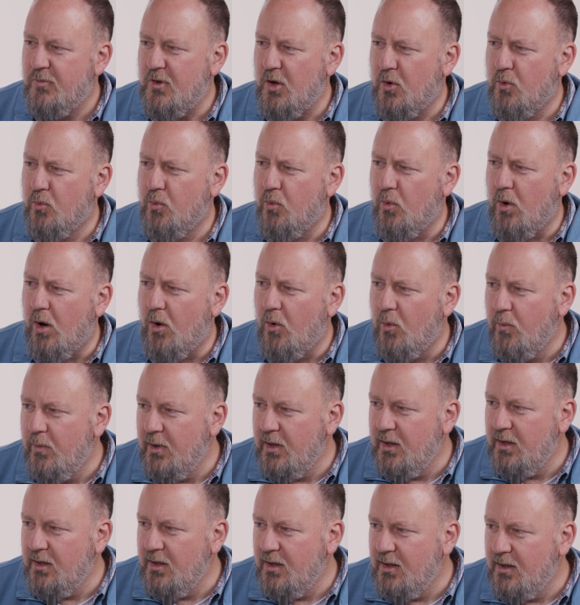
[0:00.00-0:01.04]
A
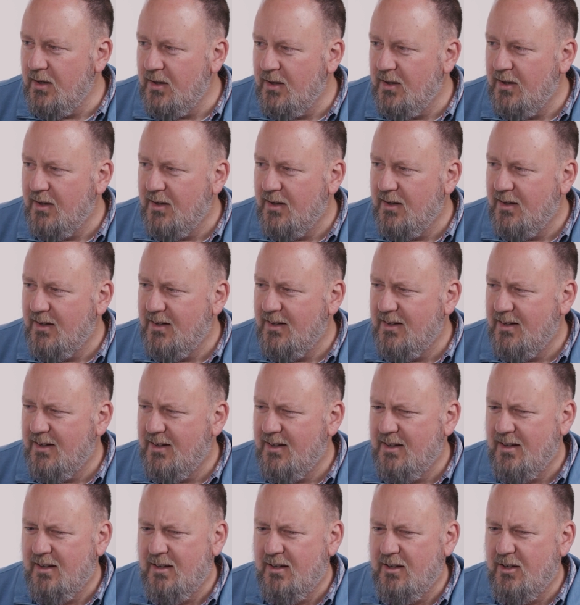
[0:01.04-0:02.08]
Roman?
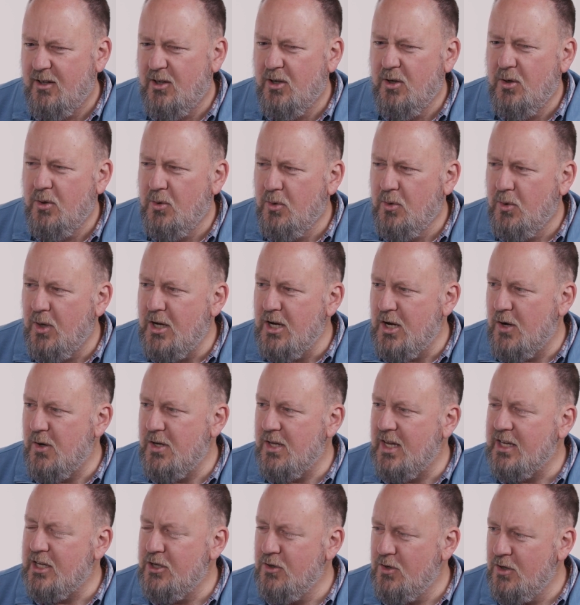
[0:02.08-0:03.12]
Ooh, you know,
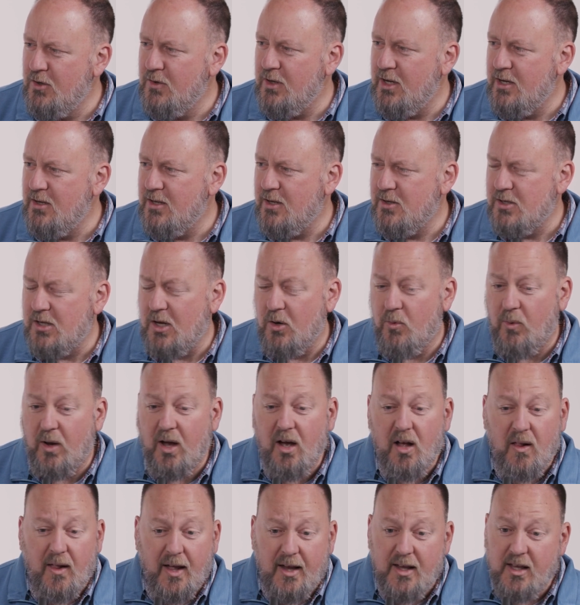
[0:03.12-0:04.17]
like you're like,
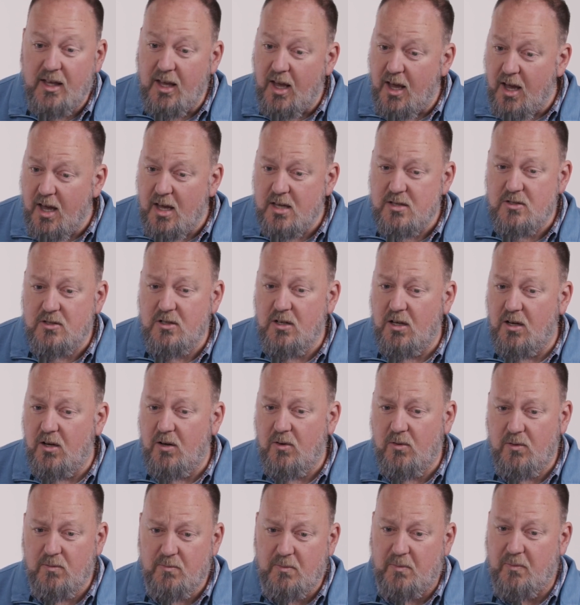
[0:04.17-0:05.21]
well, I guess, you
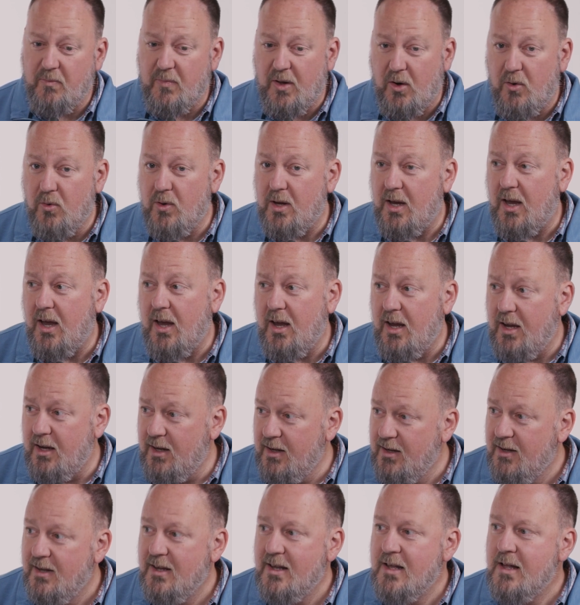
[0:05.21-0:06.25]
know,
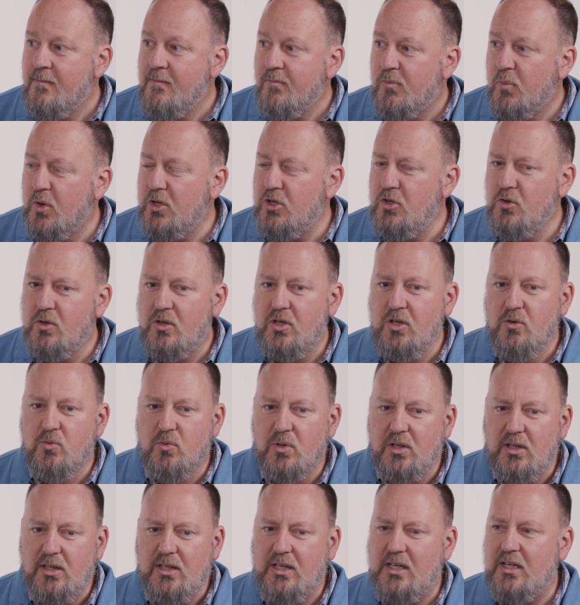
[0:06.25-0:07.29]
okay. But you
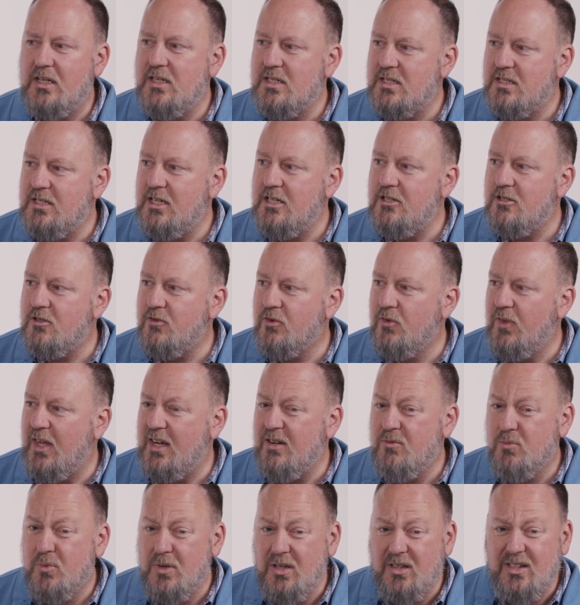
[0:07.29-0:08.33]
really get a sense for they
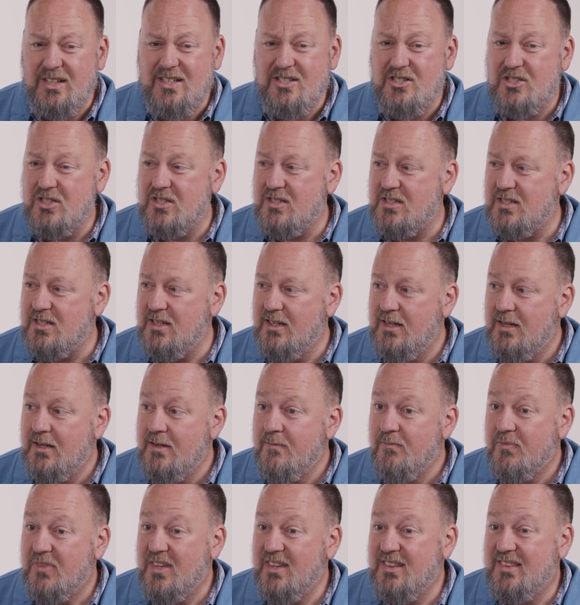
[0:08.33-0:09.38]

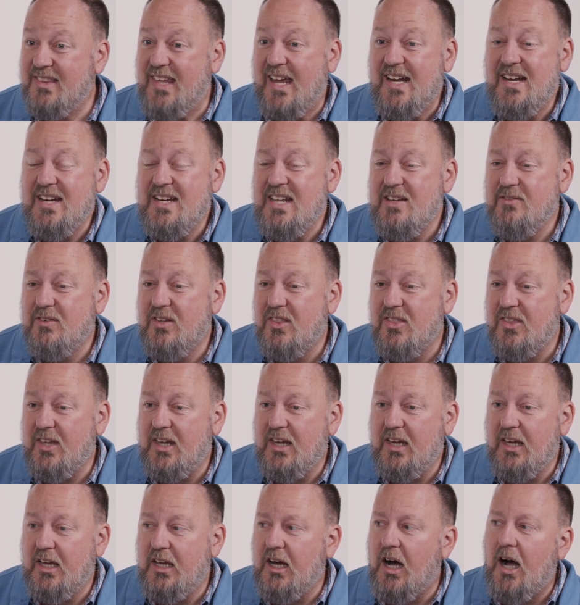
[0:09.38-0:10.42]
didn't even
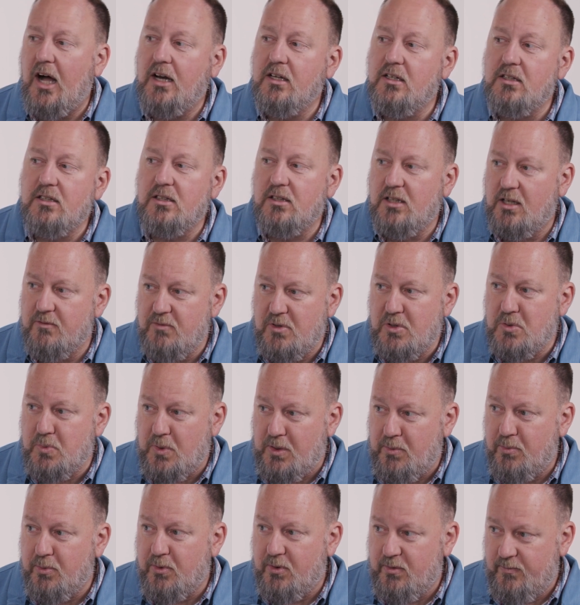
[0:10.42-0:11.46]
think God could love these
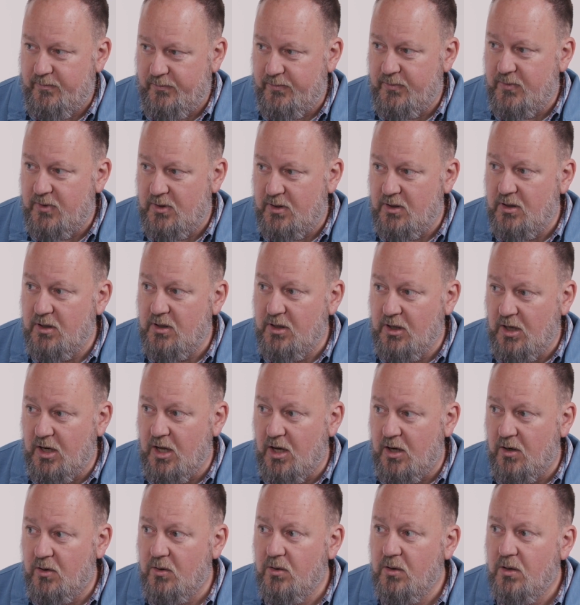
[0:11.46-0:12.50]
people. Yeah. You
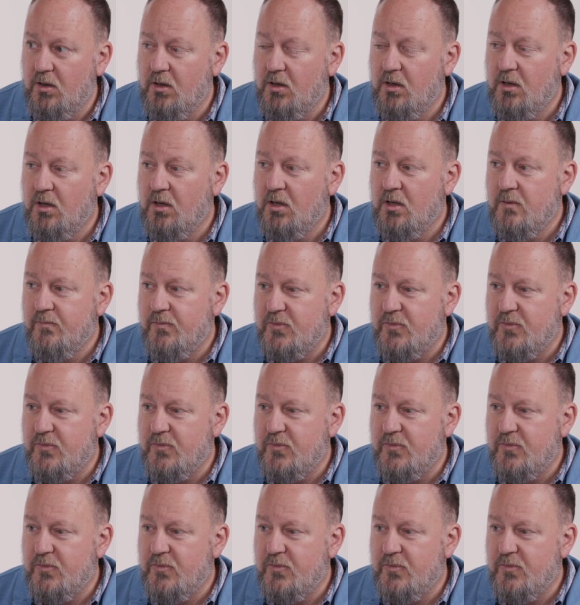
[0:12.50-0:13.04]
know? Yeah.